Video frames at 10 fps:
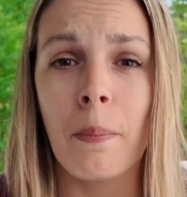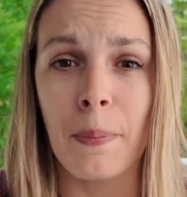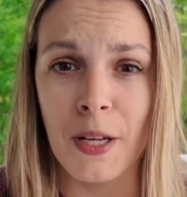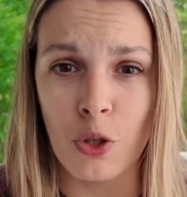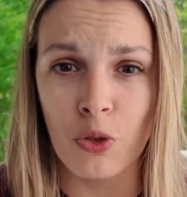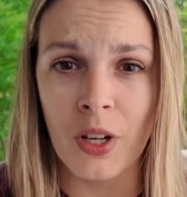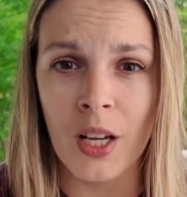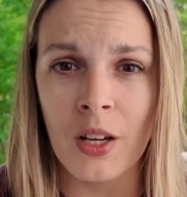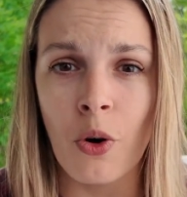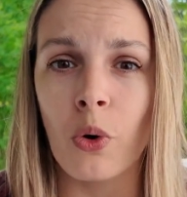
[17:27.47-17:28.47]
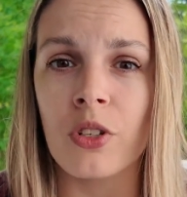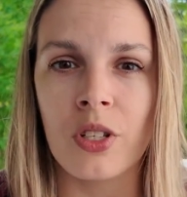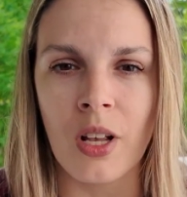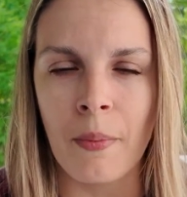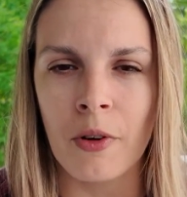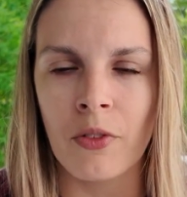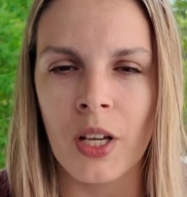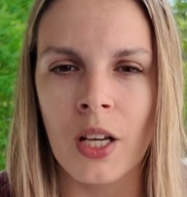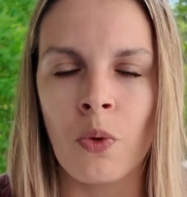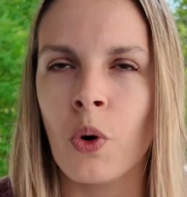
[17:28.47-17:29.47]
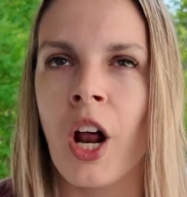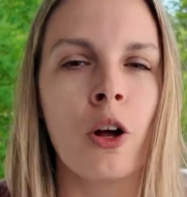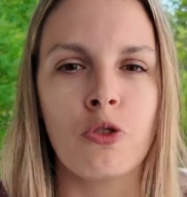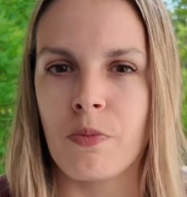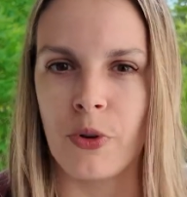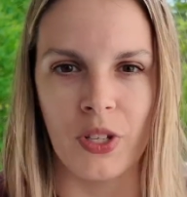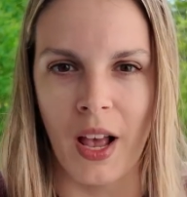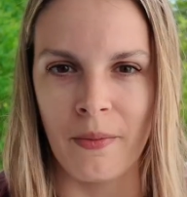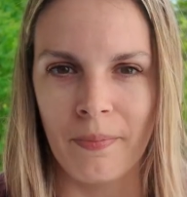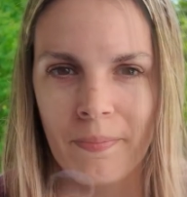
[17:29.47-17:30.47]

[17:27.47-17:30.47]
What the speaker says: beach read or summer read, 100%.